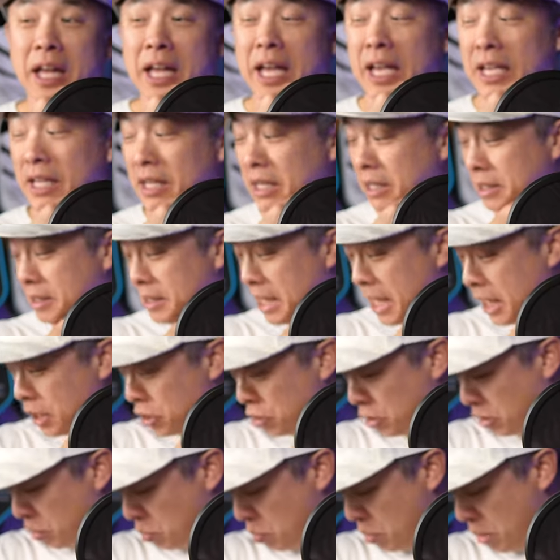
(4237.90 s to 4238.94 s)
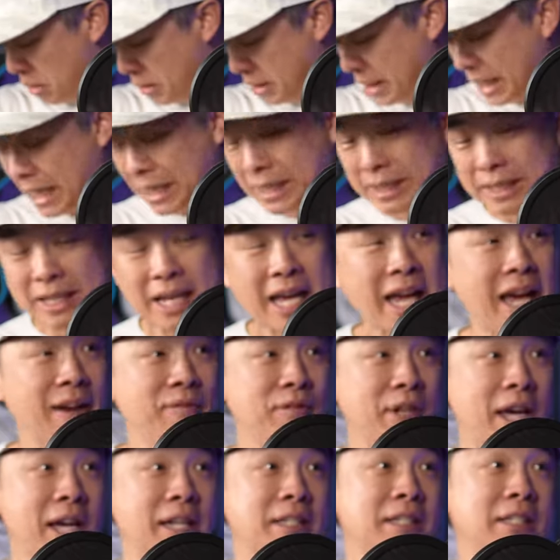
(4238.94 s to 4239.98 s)
It's actually one that I have
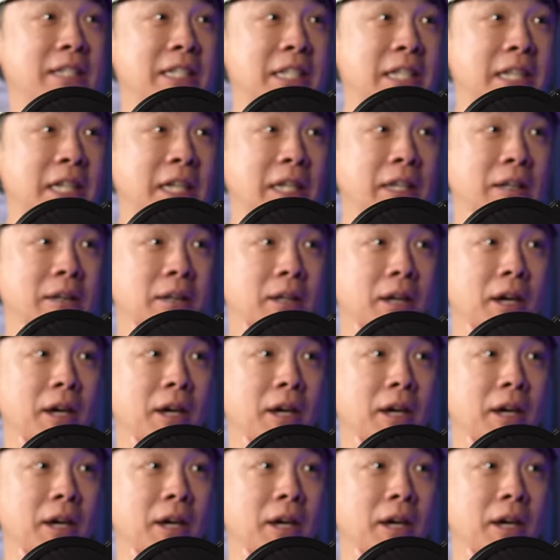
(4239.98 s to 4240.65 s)
not seen